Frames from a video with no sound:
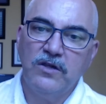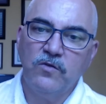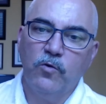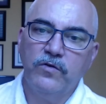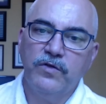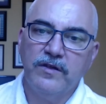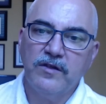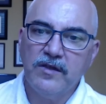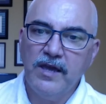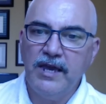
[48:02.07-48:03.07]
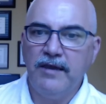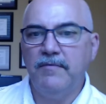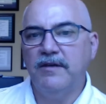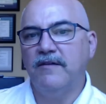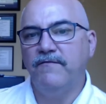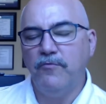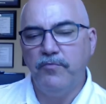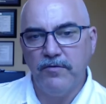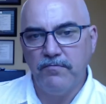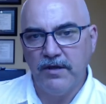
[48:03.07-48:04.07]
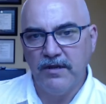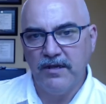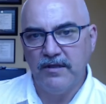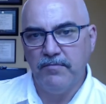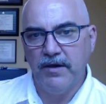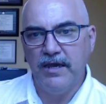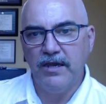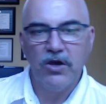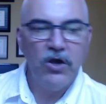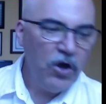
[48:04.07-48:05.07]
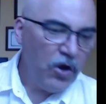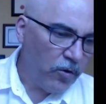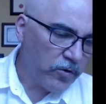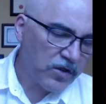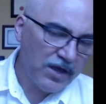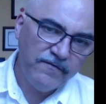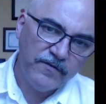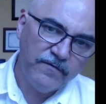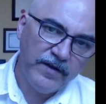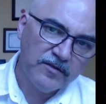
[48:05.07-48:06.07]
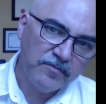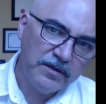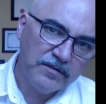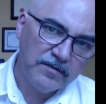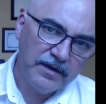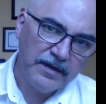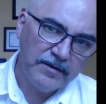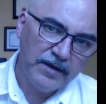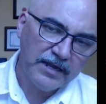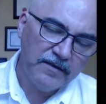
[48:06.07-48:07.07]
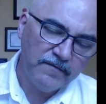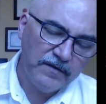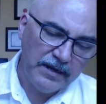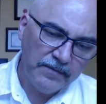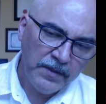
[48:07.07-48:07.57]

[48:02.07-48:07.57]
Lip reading: worth the same as if you put money in the bank or a safe investment activity.